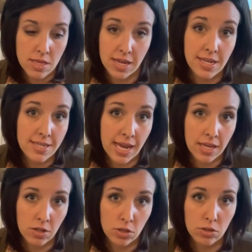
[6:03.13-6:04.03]
the
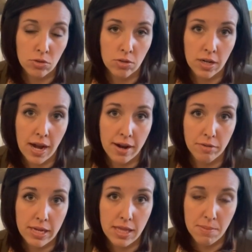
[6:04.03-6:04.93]
Container Store
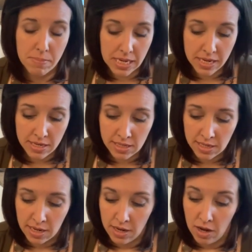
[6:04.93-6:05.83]
Everything bins
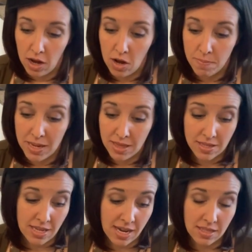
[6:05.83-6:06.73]
in the
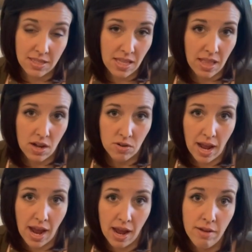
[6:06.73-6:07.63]
sizes that they don't
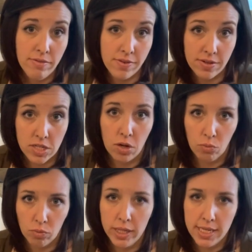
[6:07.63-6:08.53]
have to
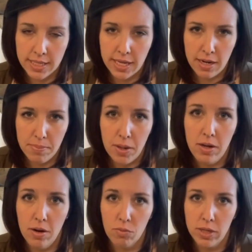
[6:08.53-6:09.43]
really set up
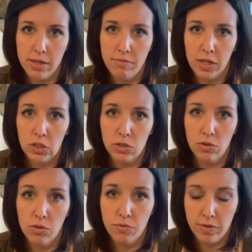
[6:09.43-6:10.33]
a really
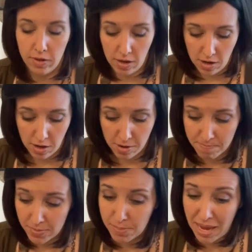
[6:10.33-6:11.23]
functional
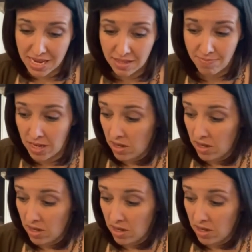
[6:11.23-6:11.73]
space.